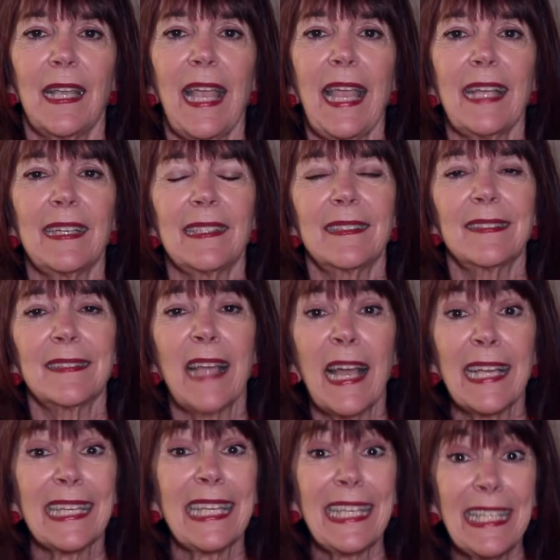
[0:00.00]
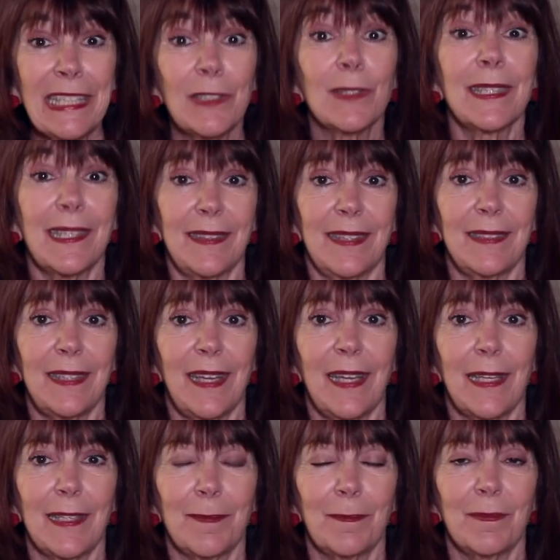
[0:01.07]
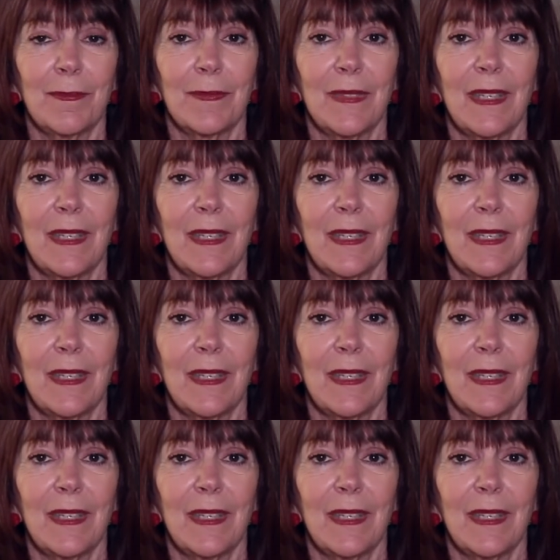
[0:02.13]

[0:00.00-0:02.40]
and it's not healed at the time,